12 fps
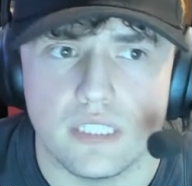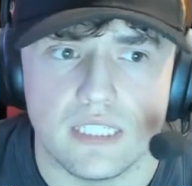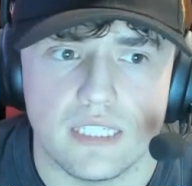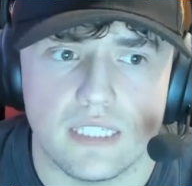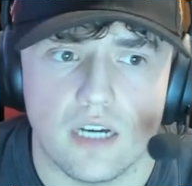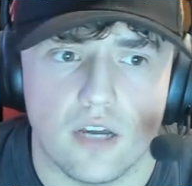
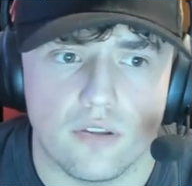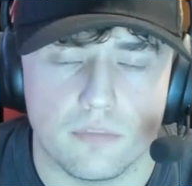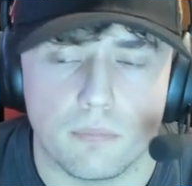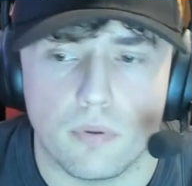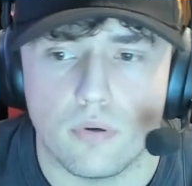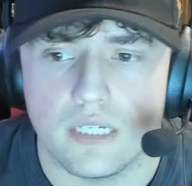the other
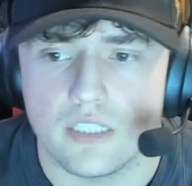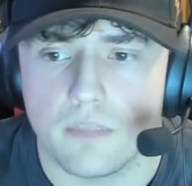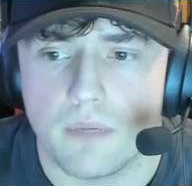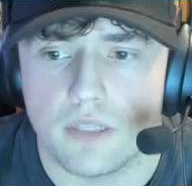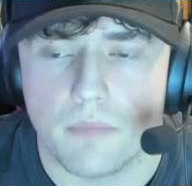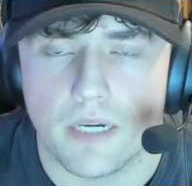point
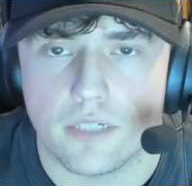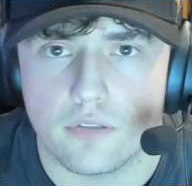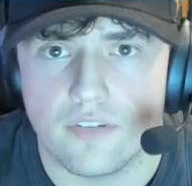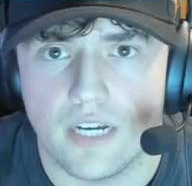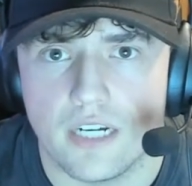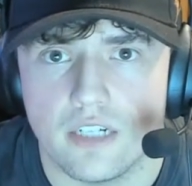about the
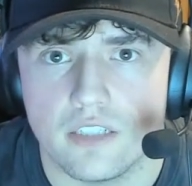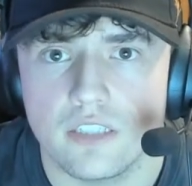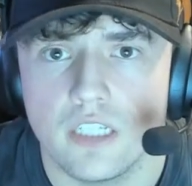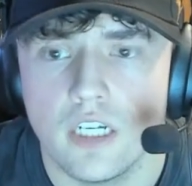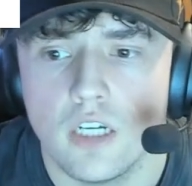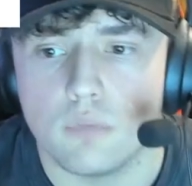microfighters.
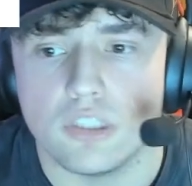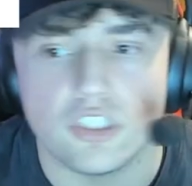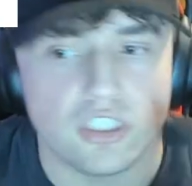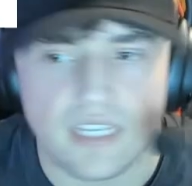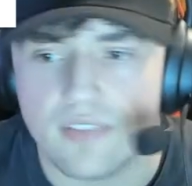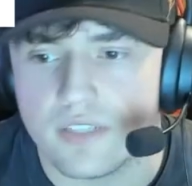We
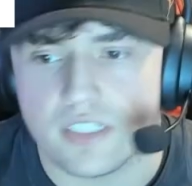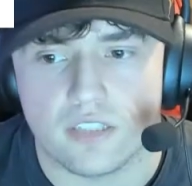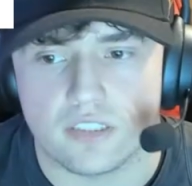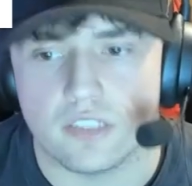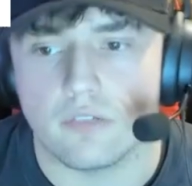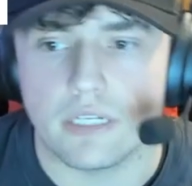just had the
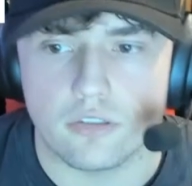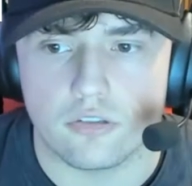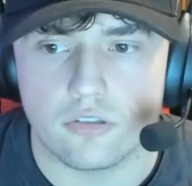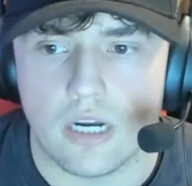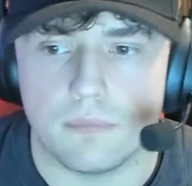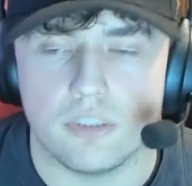Tusken Raider
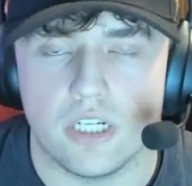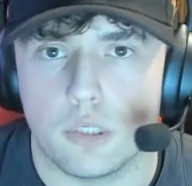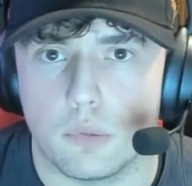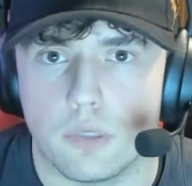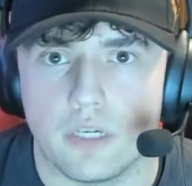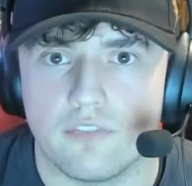drop
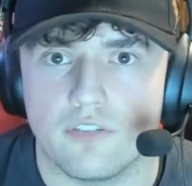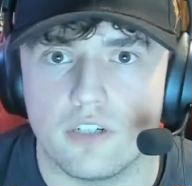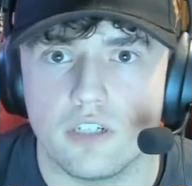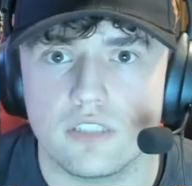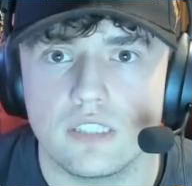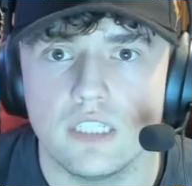January
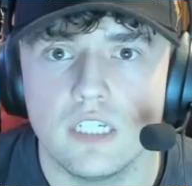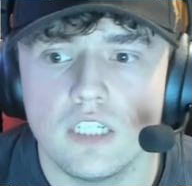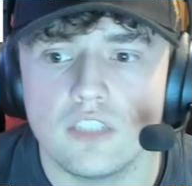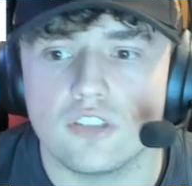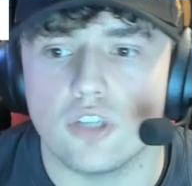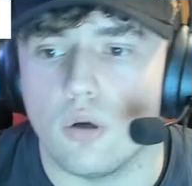1st,
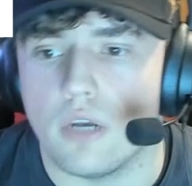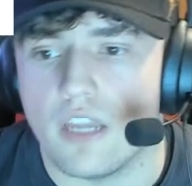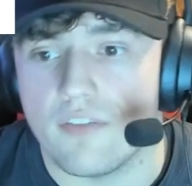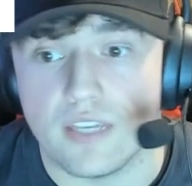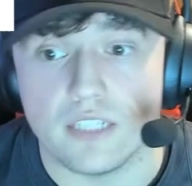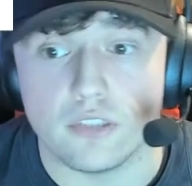so
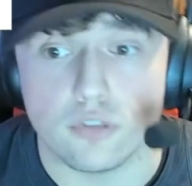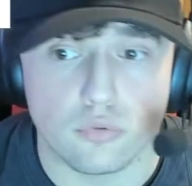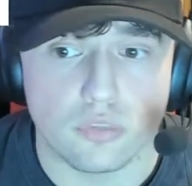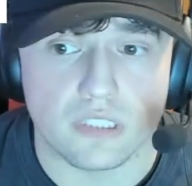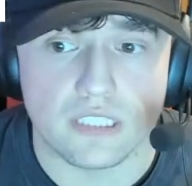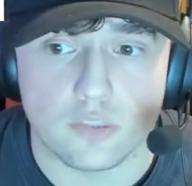if they do
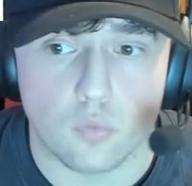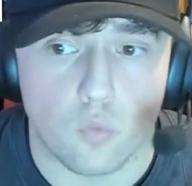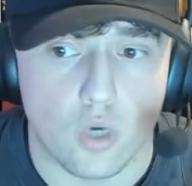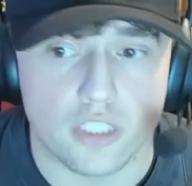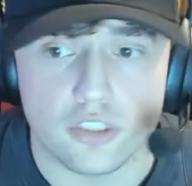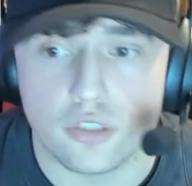release
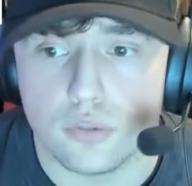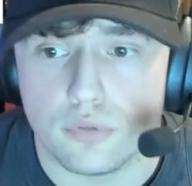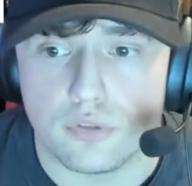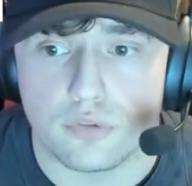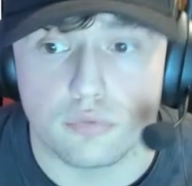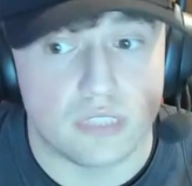1, 2,
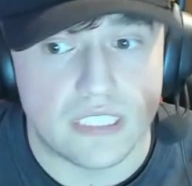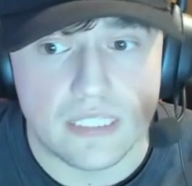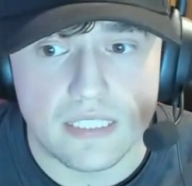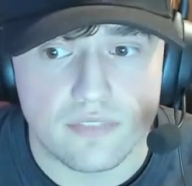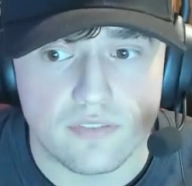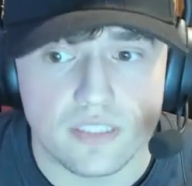3
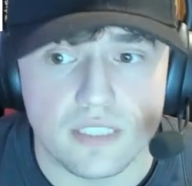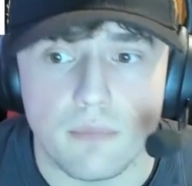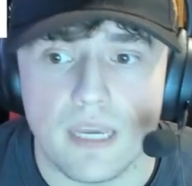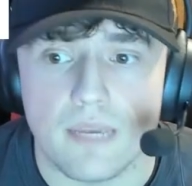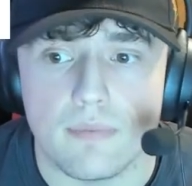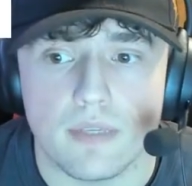even,
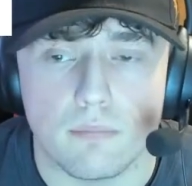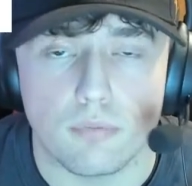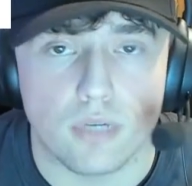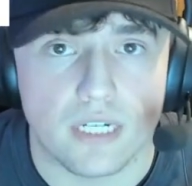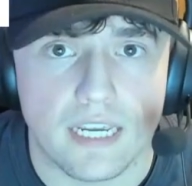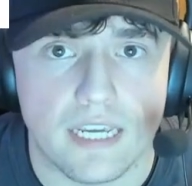maybe
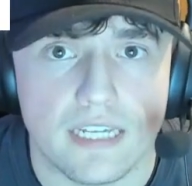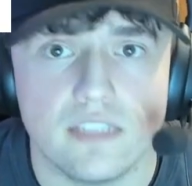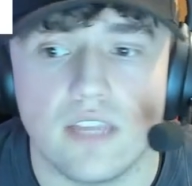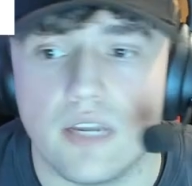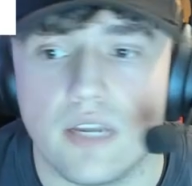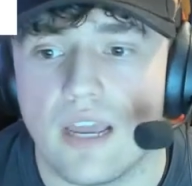
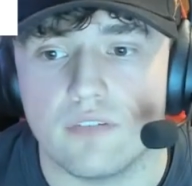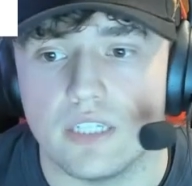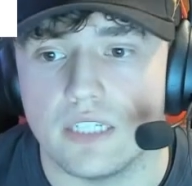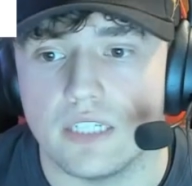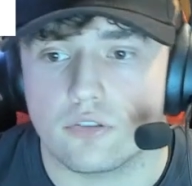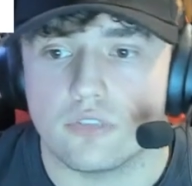brickheads, they'd have
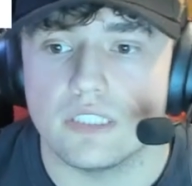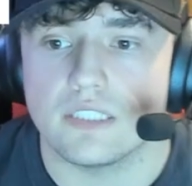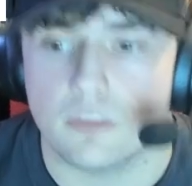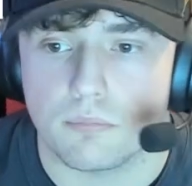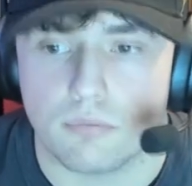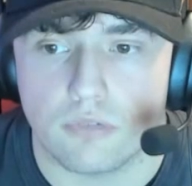to
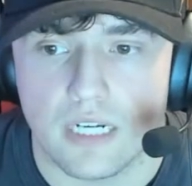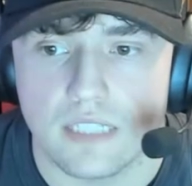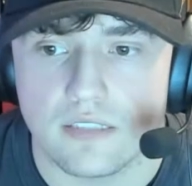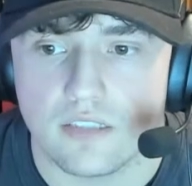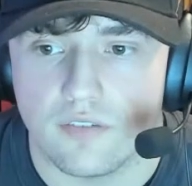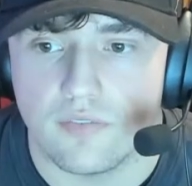increase the
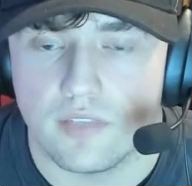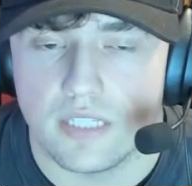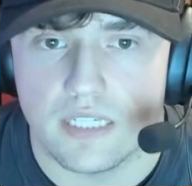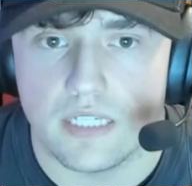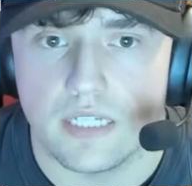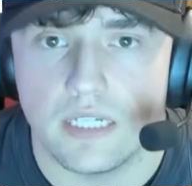price of
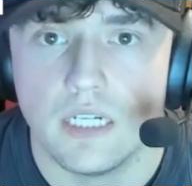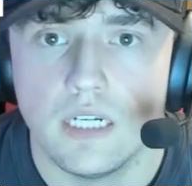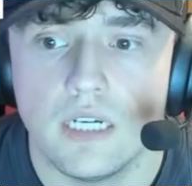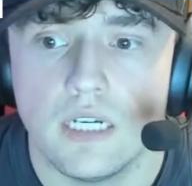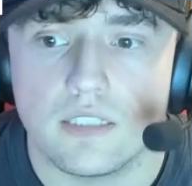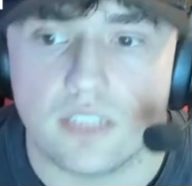the
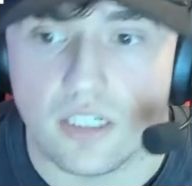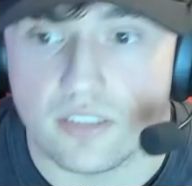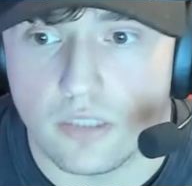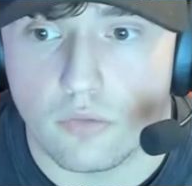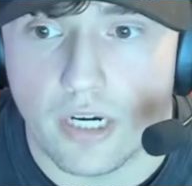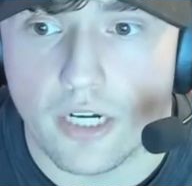
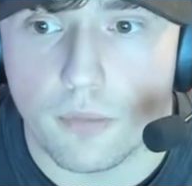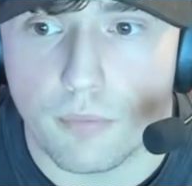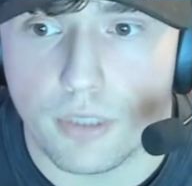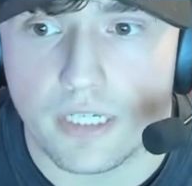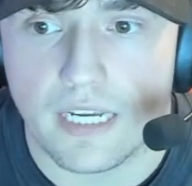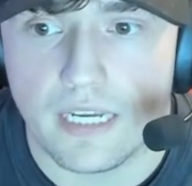Tusken Raider
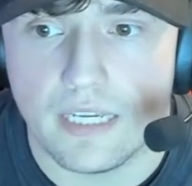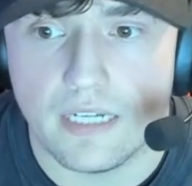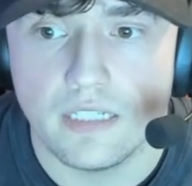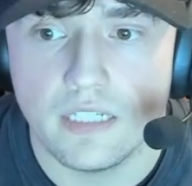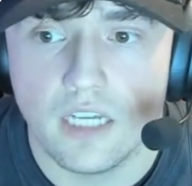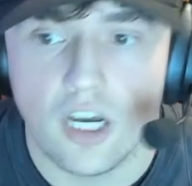
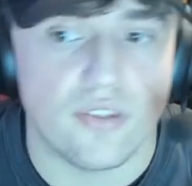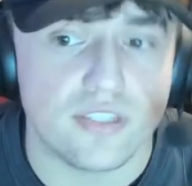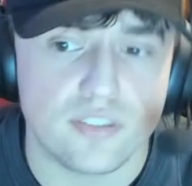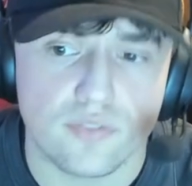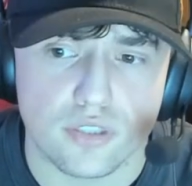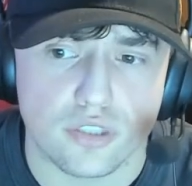brickhead.
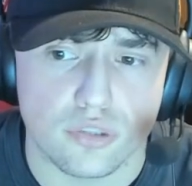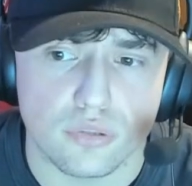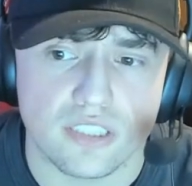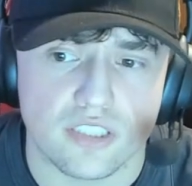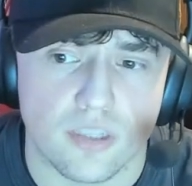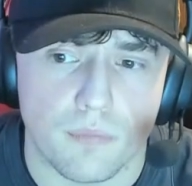Unless they're
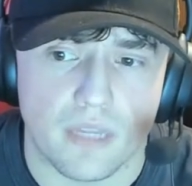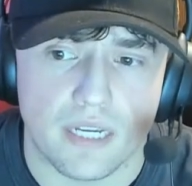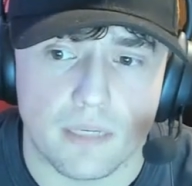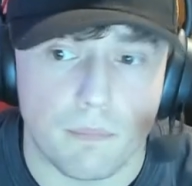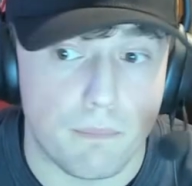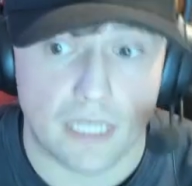doing some
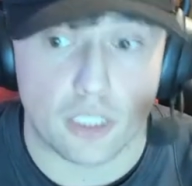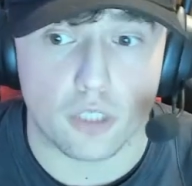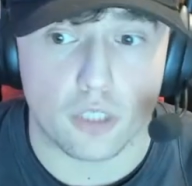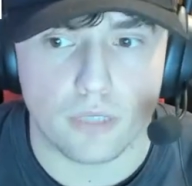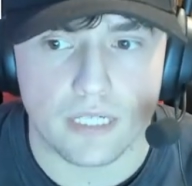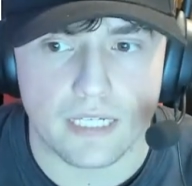like
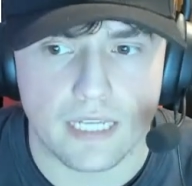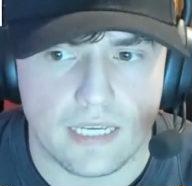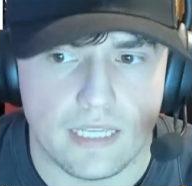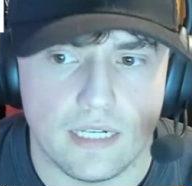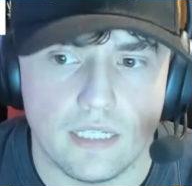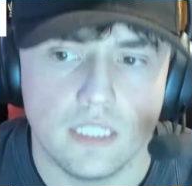bigger
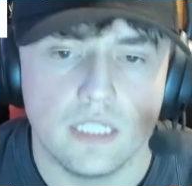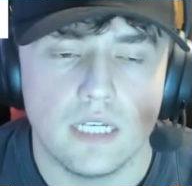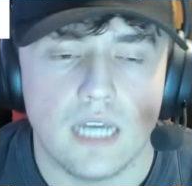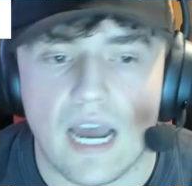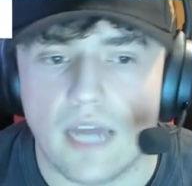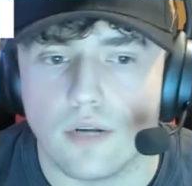brickhead,
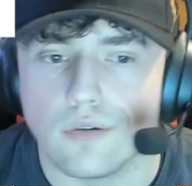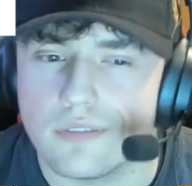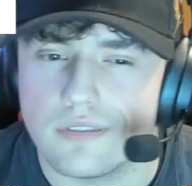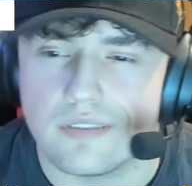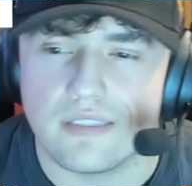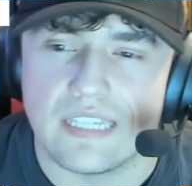I don't
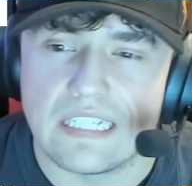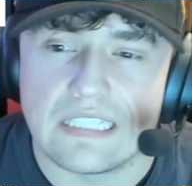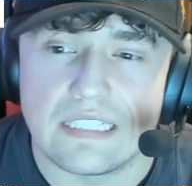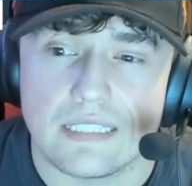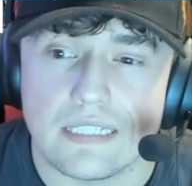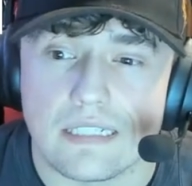
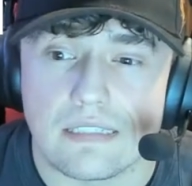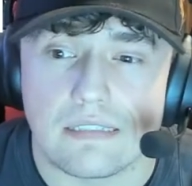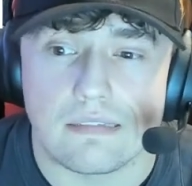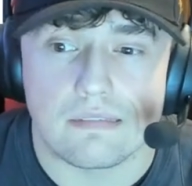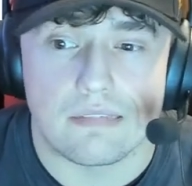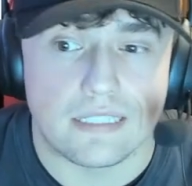think
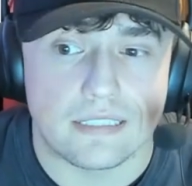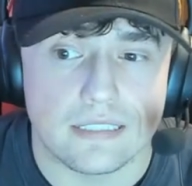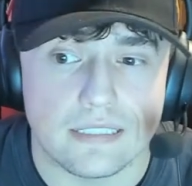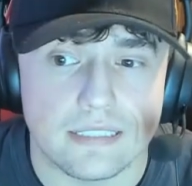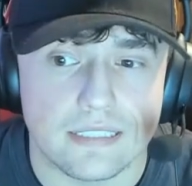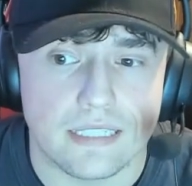it's
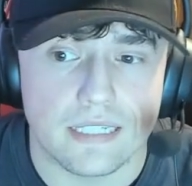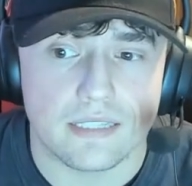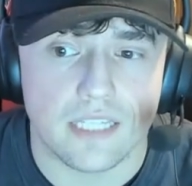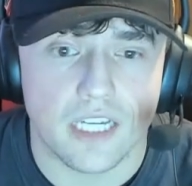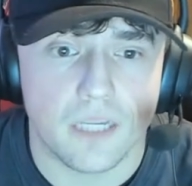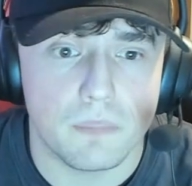likely to
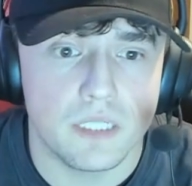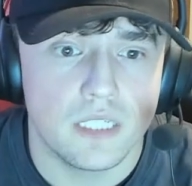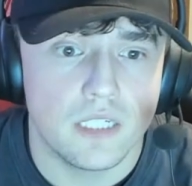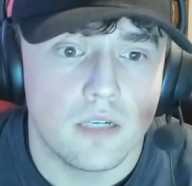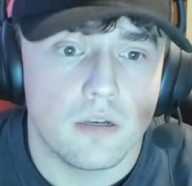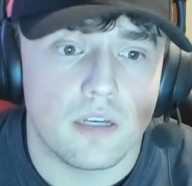get them,
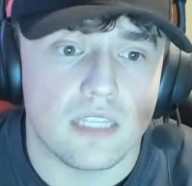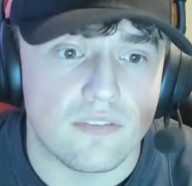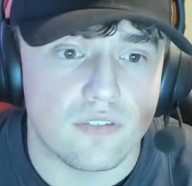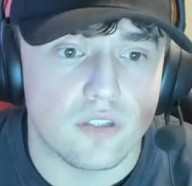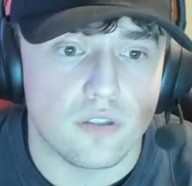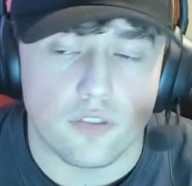
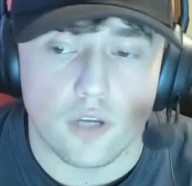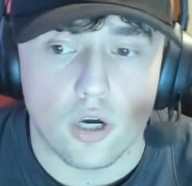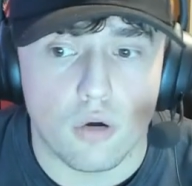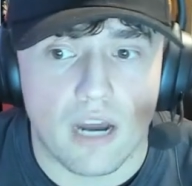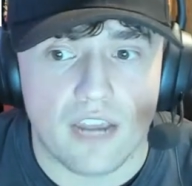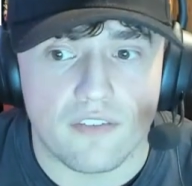even
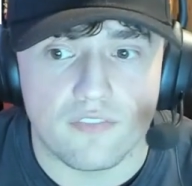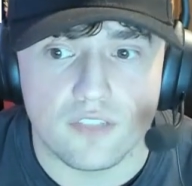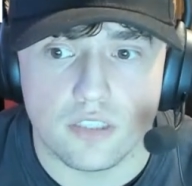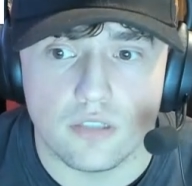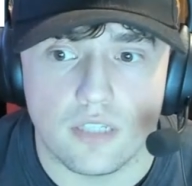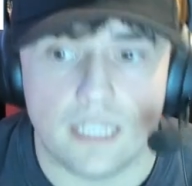though I
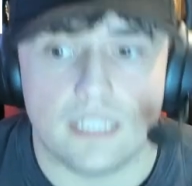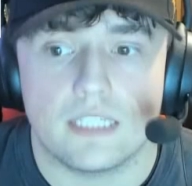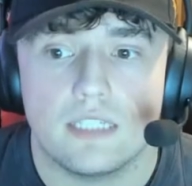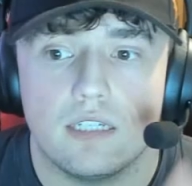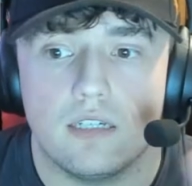feel like